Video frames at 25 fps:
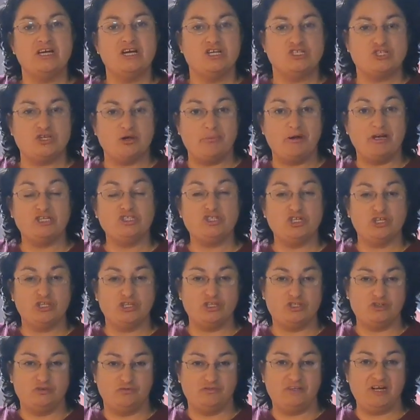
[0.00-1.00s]
So make sure
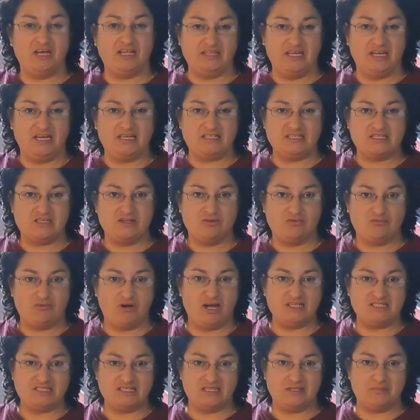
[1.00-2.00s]
that you've done that
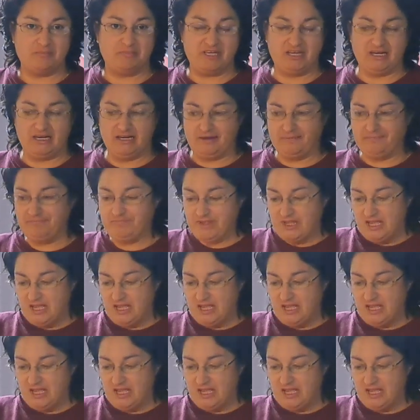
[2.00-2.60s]
right at the beginning.